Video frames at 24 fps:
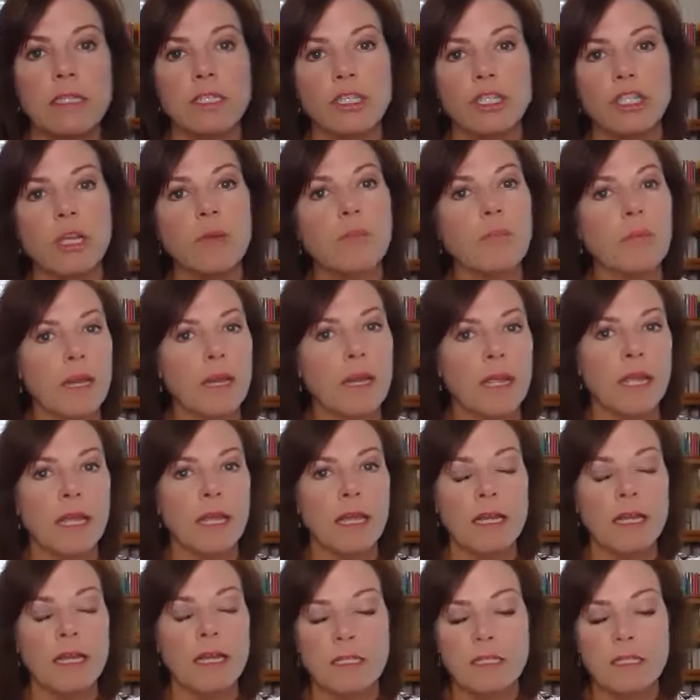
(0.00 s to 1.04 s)
chipping
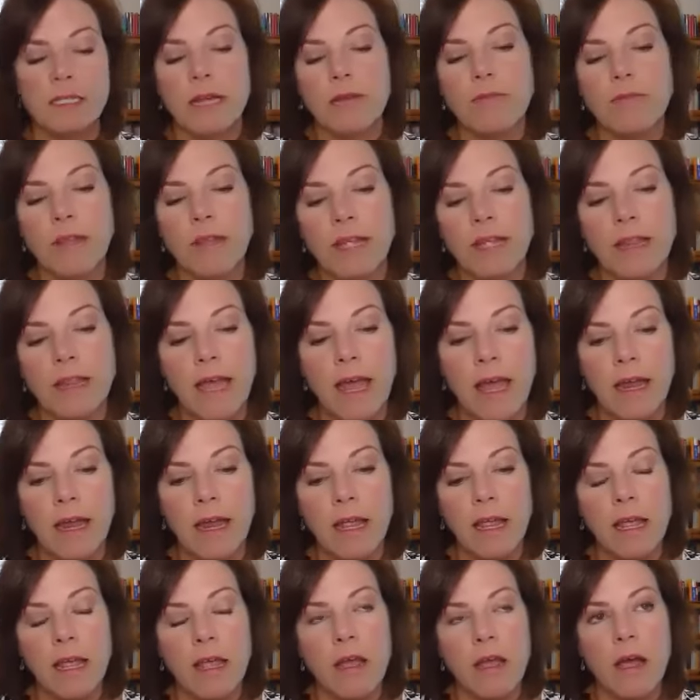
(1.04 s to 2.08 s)
in and stuff like that.